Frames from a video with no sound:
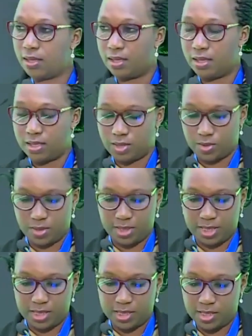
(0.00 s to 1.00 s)

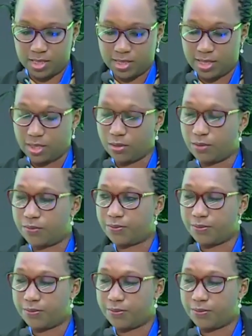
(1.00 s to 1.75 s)
Secretary General of